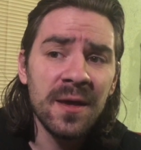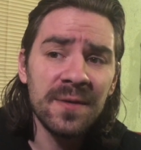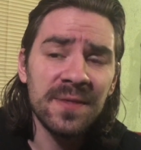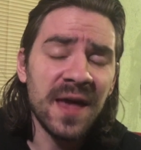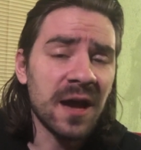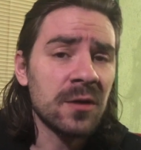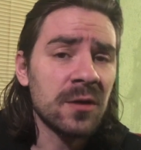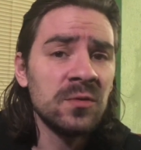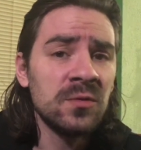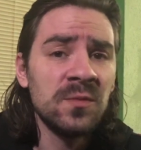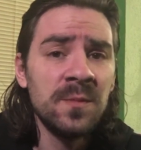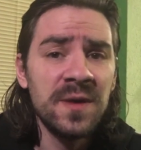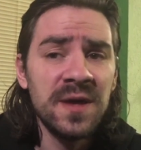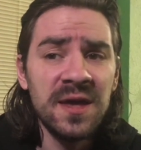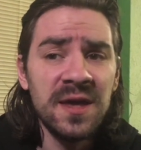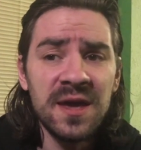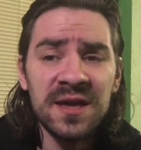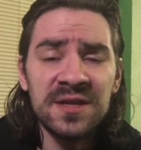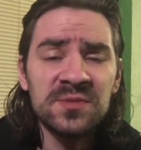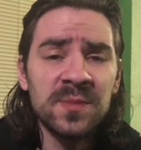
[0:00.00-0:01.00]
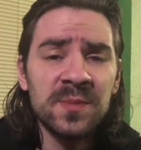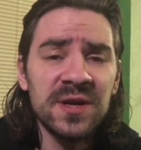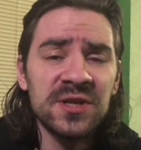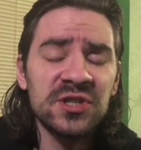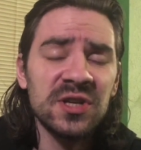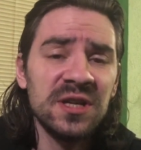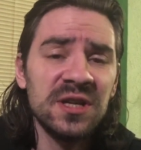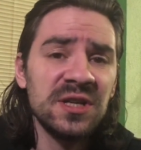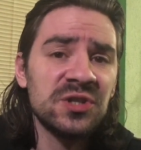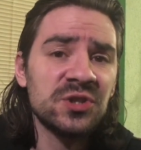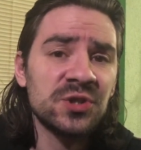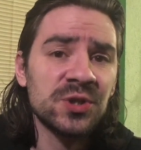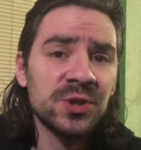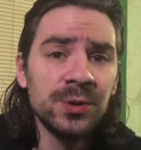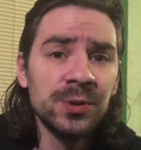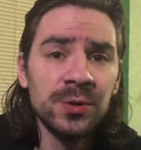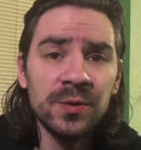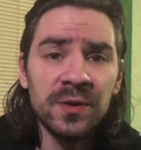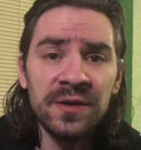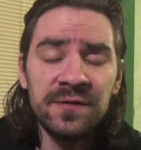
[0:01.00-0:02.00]
That could be especially
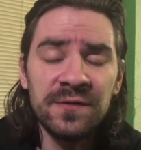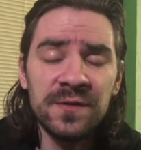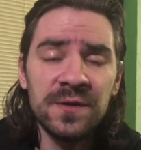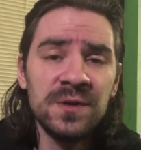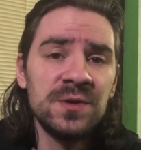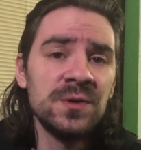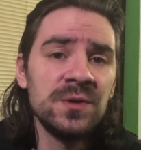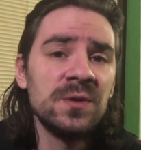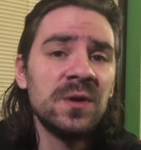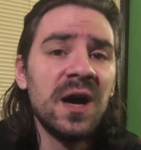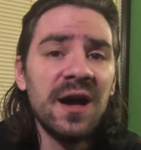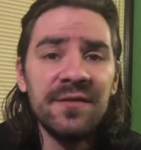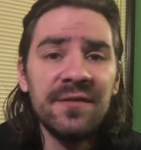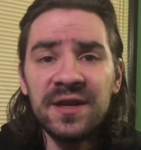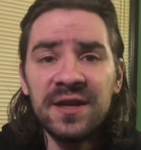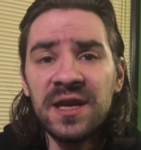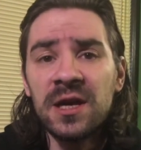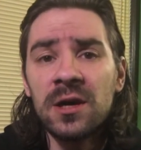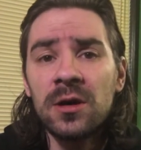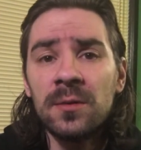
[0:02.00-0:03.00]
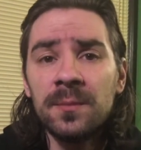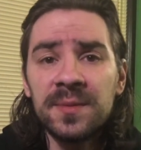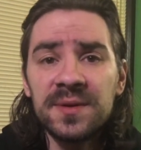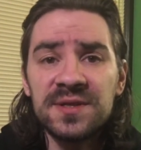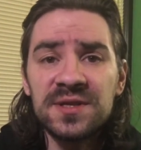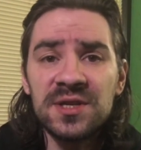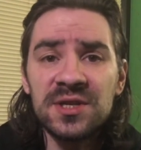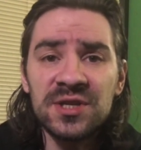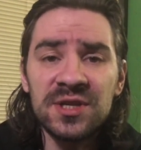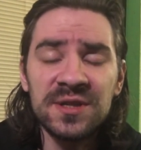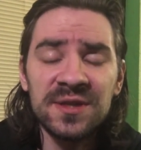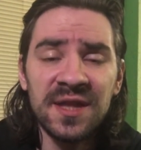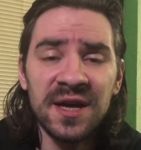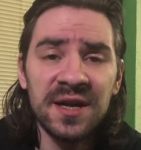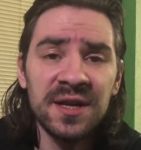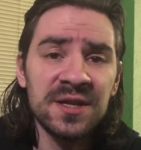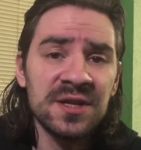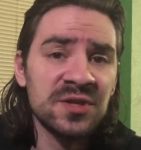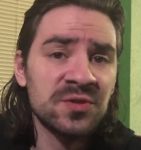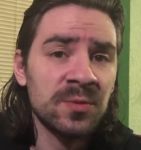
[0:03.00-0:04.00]
true if you do have any competition that
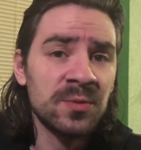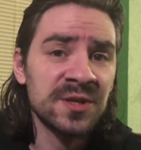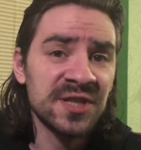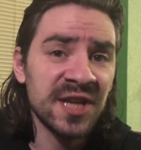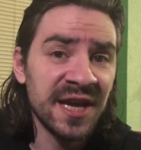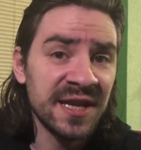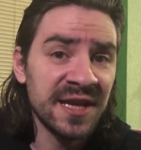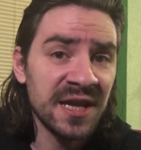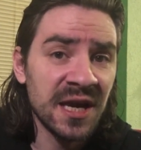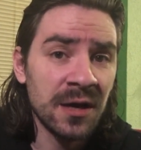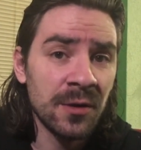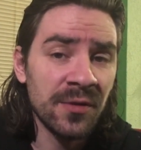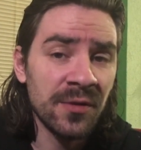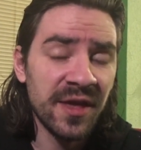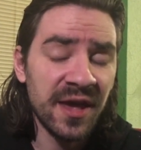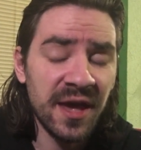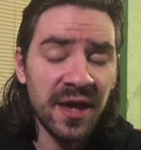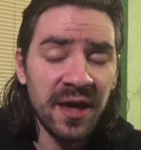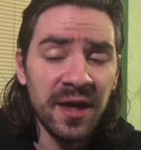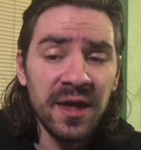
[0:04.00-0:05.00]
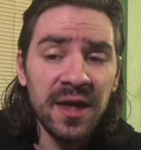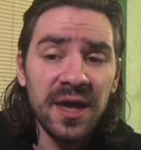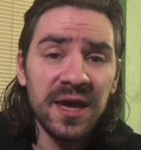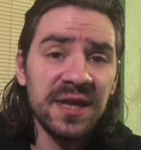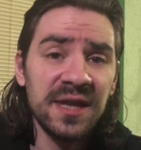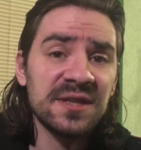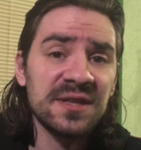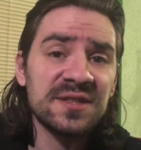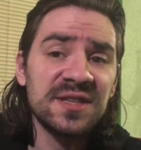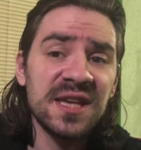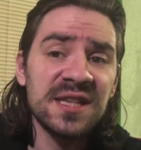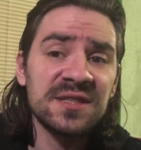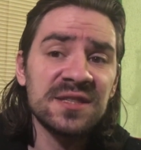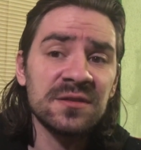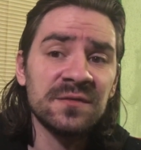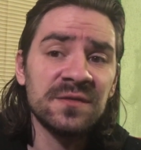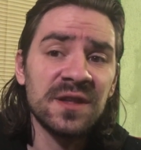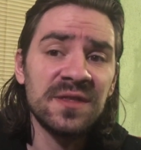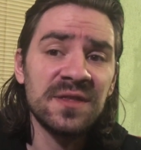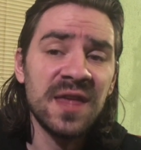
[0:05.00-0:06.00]
is residing out there in the sense
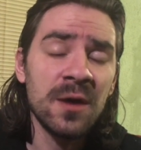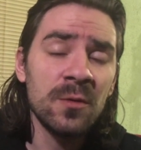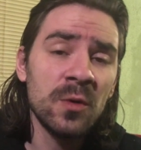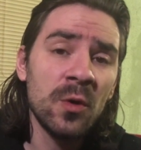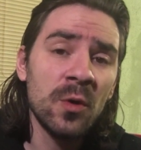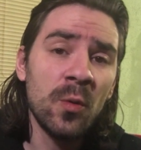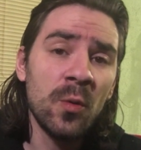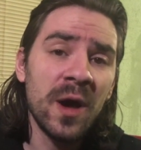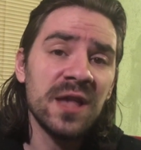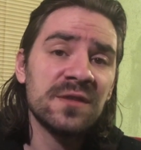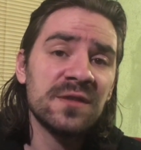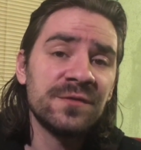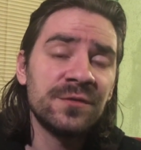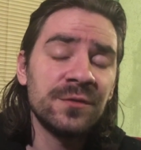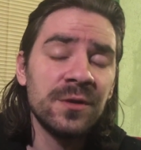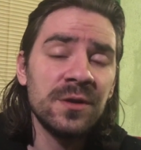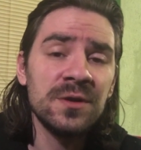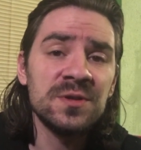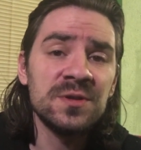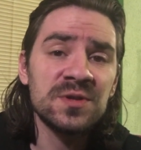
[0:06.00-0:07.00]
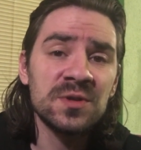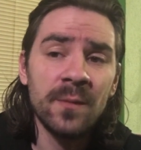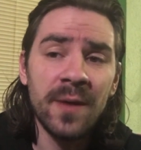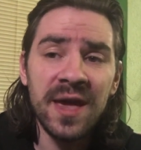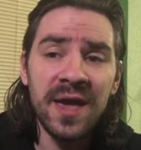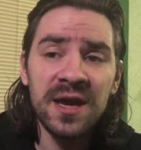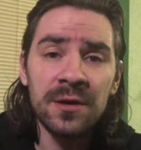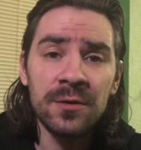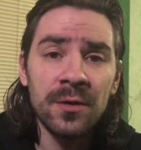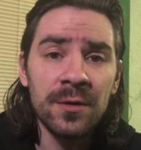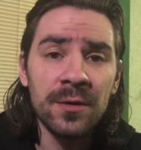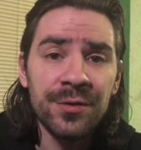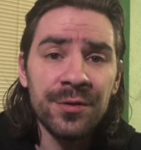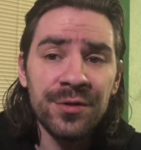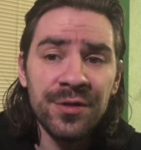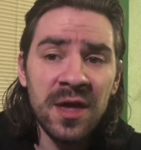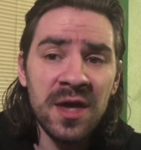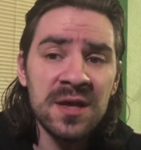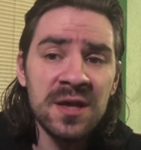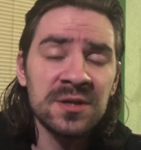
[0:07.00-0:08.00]
of that they will wait for you to make a wrong
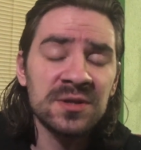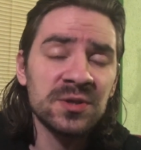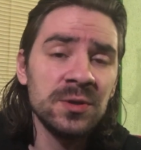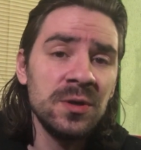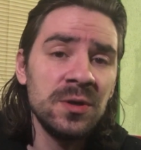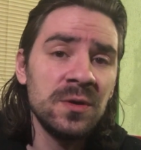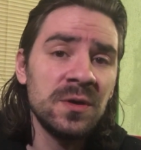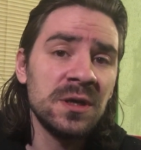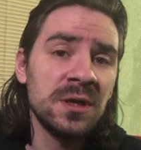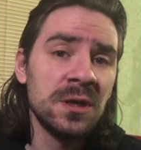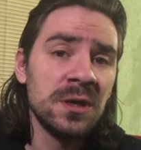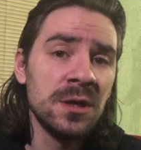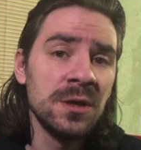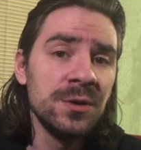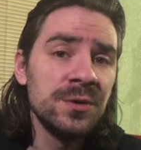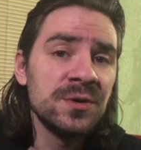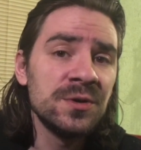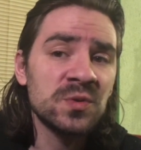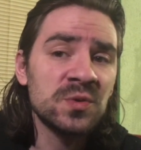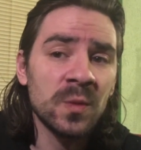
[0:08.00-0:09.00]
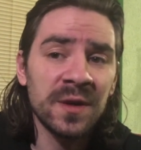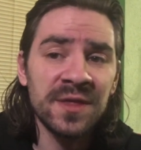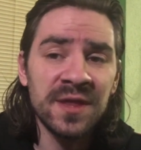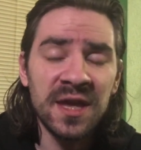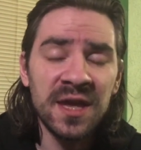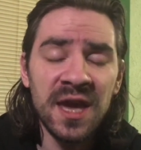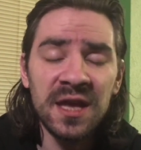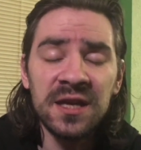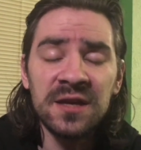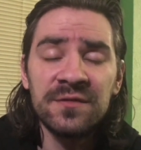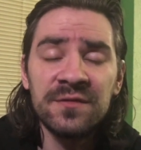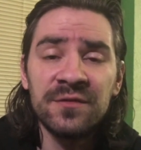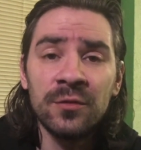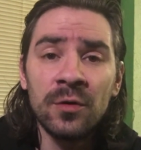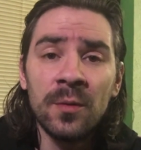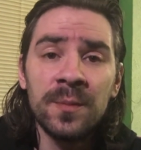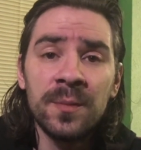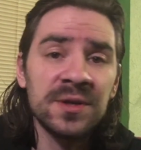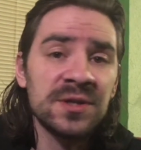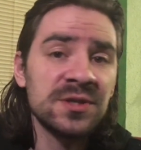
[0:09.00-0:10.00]
thing so you can lose what the gaining
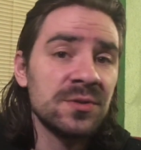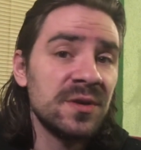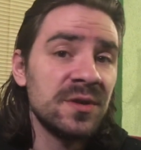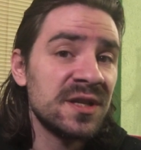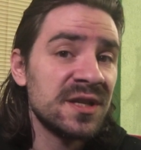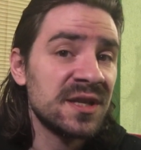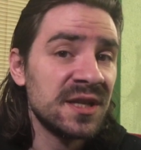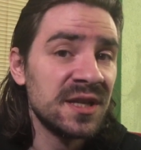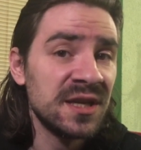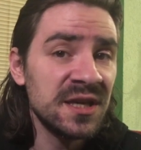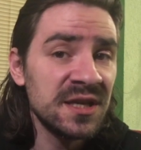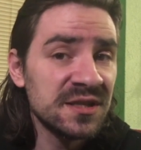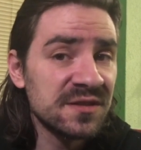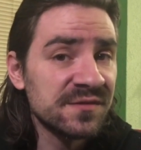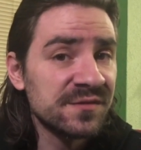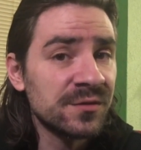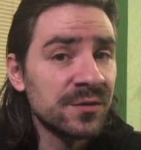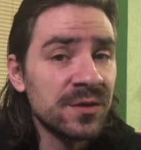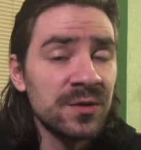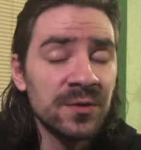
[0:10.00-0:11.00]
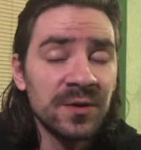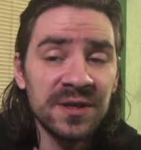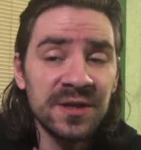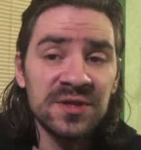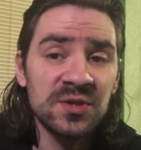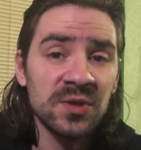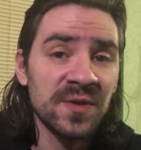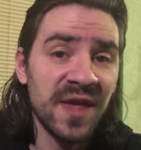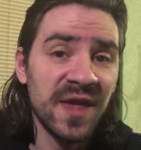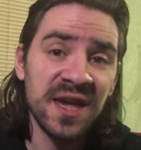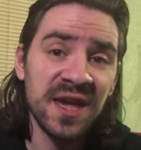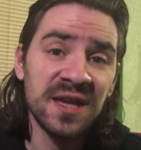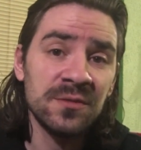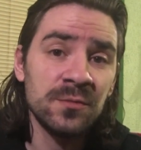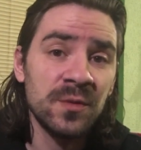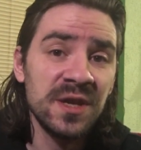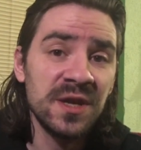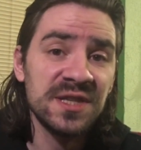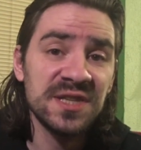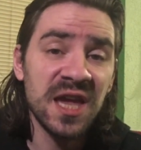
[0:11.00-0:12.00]
for opportunity is for you and so they can
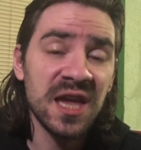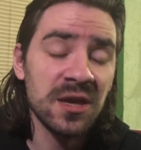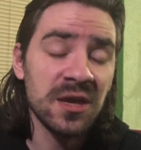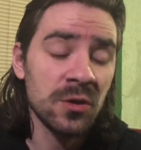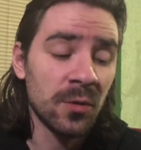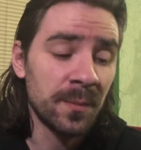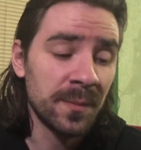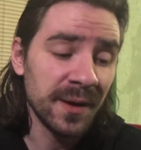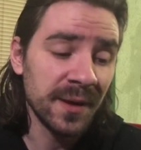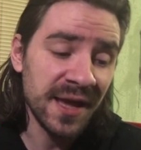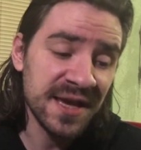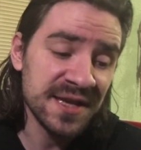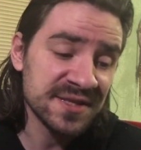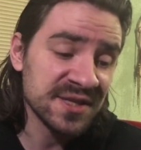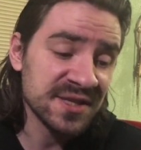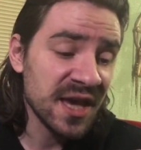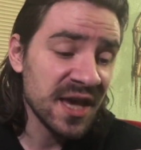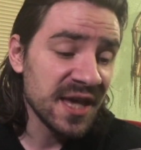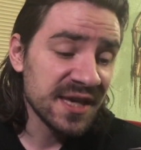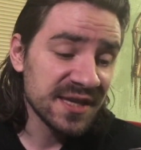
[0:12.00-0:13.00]
retake your place.